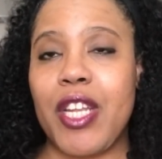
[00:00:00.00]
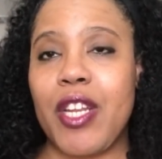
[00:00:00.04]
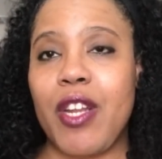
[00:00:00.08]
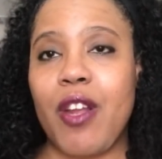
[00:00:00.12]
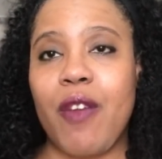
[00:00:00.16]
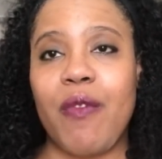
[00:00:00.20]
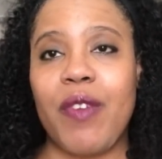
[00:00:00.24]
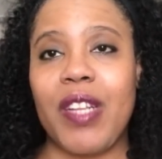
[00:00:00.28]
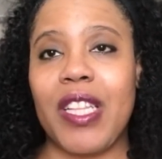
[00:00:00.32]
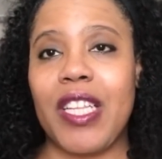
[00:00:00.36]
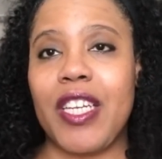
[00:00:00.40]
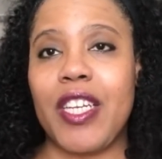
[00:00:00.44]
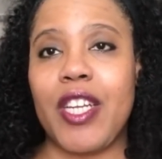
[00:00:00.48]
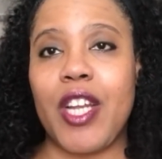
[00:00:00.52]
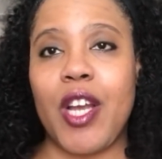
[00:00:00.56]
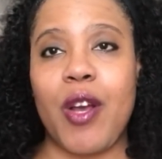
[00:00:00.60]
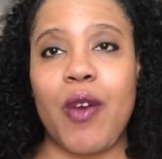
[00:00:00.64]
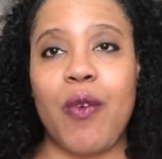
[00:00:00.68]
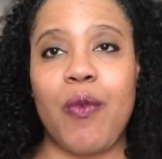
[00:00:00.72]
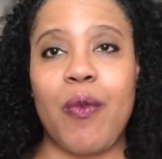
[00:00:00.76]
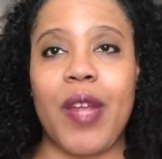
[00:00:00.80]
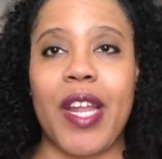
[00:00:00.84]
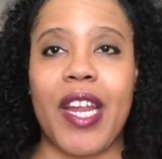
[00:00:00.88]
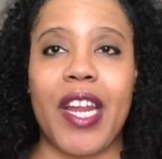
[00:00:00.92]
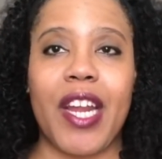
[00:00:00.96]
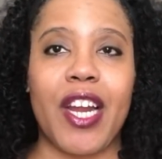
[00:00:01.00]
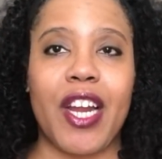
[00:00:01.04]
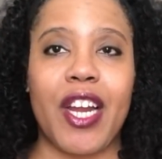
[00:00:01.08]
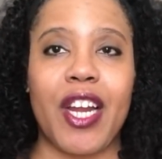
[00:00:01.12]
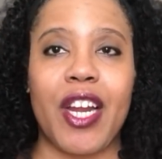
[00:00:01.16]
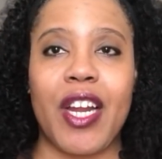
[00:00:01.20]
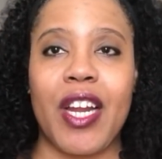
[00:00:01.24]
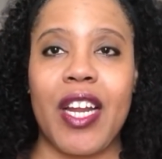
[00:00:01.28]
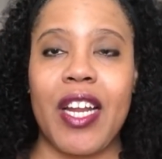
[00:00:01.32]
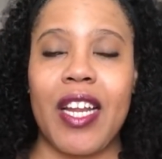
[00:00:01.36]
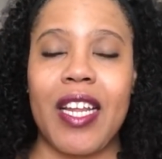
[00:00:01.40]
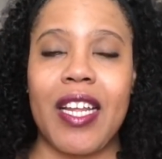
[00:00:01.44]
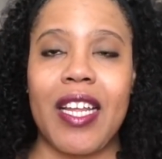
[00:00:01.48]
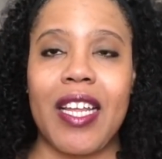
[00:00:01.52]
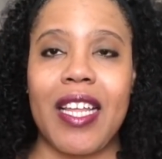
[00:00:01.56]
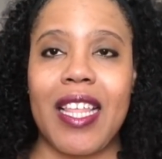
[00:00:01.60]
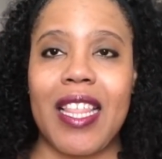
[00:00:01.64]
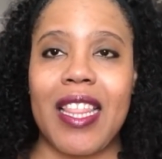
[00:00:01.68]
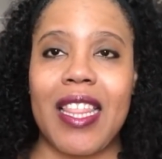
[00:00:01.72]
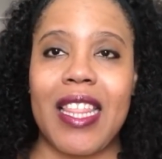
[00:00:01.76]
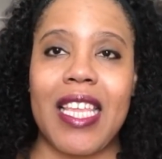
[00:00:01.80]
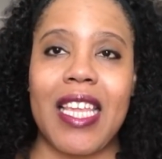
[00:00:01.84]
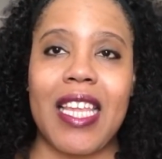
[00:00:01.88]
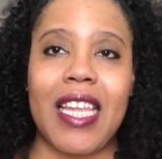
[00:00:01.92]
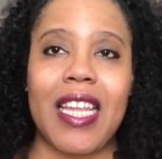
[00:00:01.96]
You don't really know where
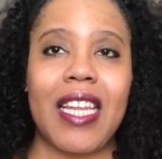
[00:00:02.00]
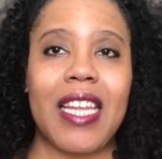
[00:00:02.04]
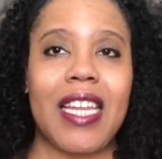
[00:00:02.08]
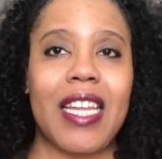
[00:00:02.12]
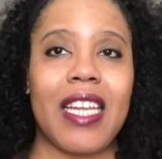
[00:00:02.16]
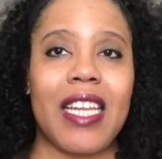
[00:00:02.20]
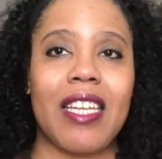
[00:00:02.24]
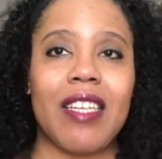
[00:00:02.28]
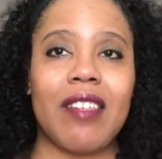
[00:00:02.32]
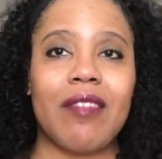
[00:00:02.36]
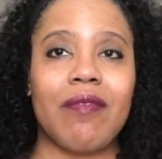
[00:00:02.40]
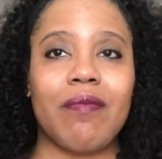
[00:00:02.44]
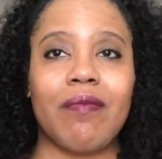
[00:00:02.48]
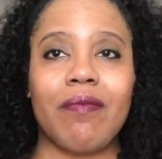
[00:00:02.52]
the